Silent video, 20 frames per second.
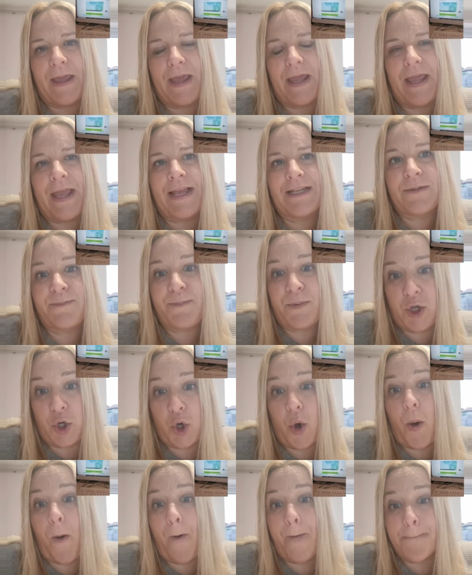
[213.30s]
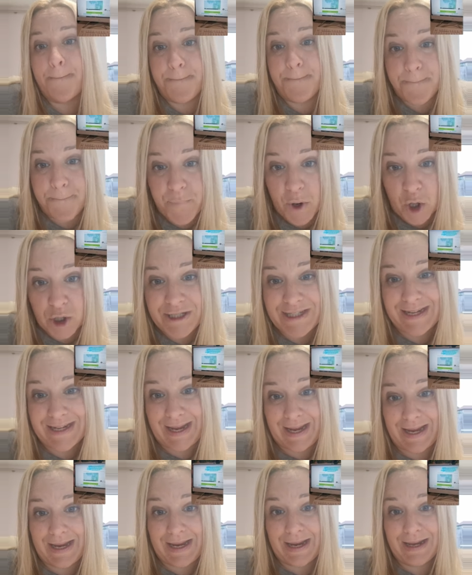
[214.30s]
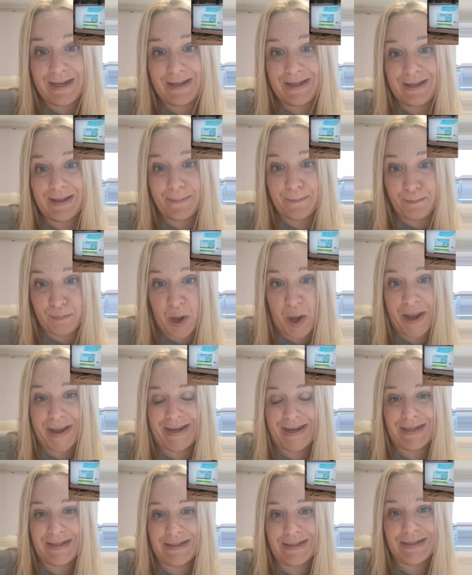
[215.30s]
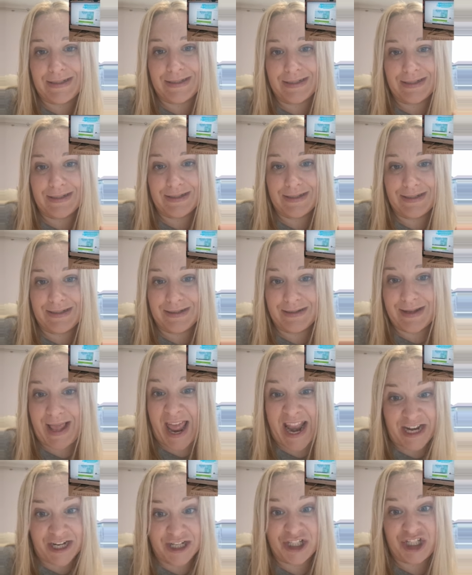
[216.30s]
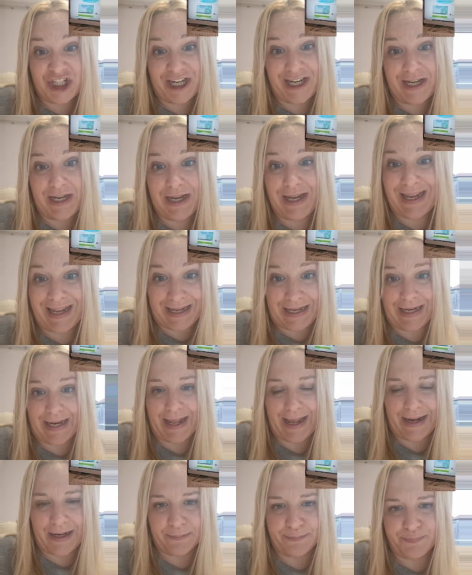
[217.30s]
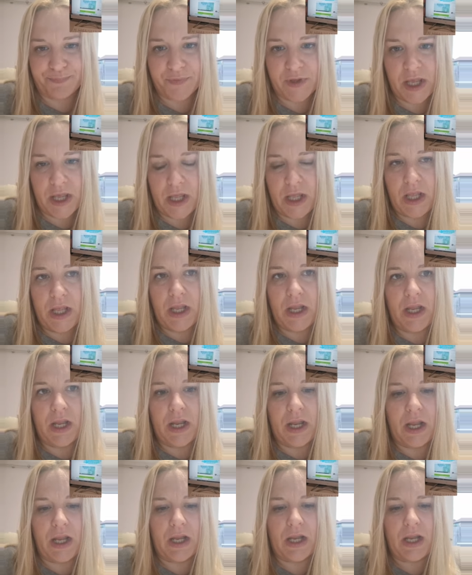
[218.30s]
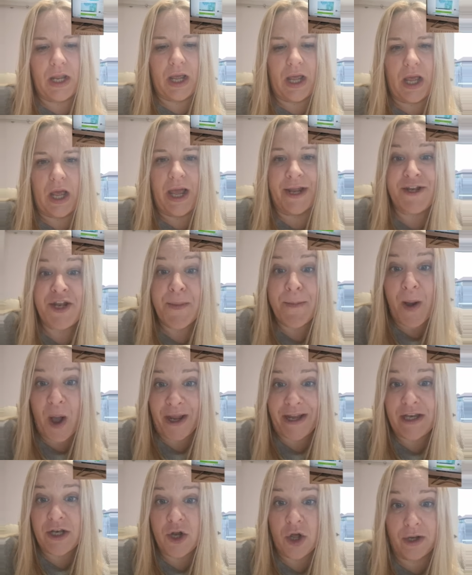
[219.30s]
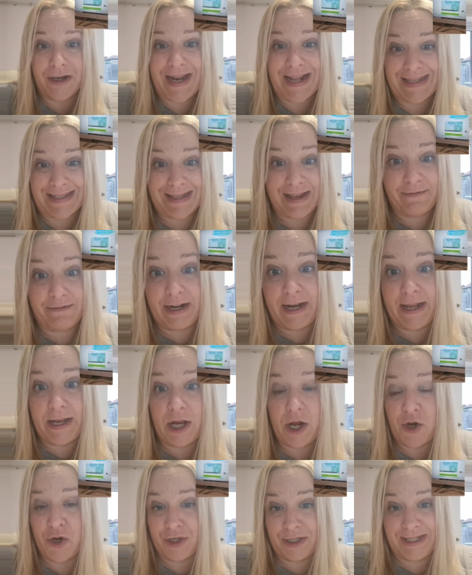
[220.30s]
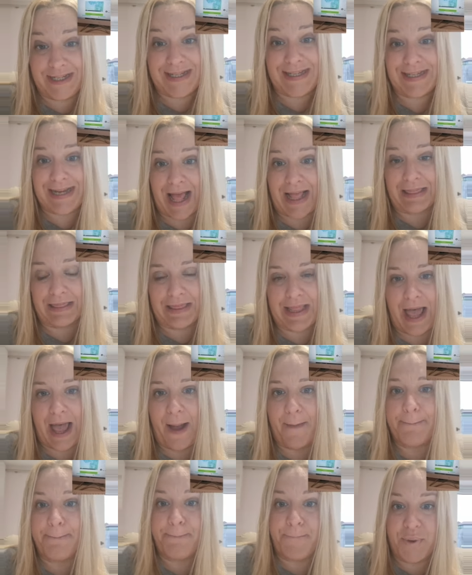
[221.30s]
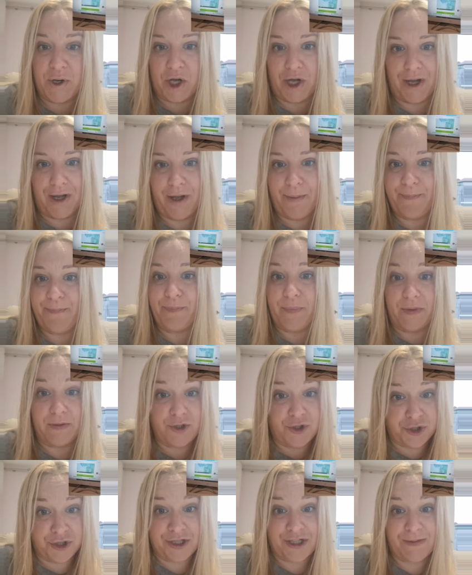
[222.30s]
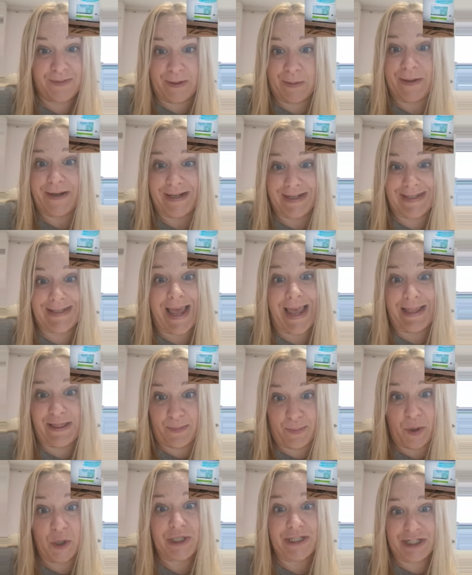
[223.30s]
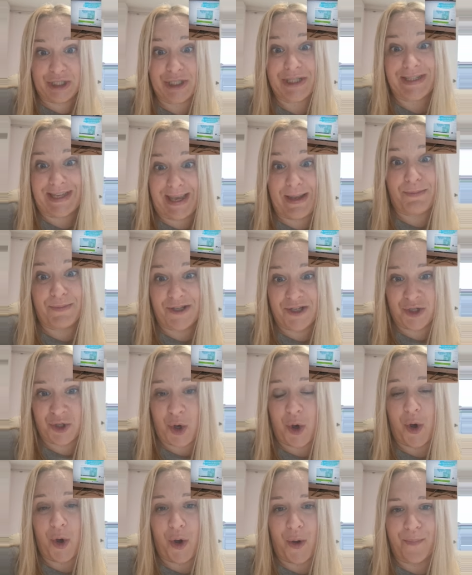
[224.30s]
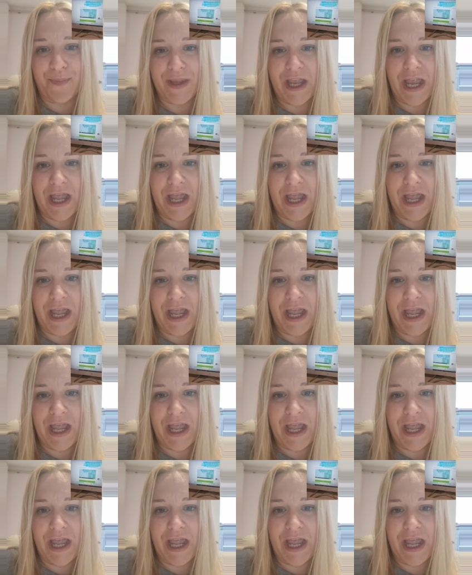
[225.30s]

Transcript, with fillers: it is pure body, mind, energy healing. And you might not necessarily understand that, but trust me when I say the body does keep the score.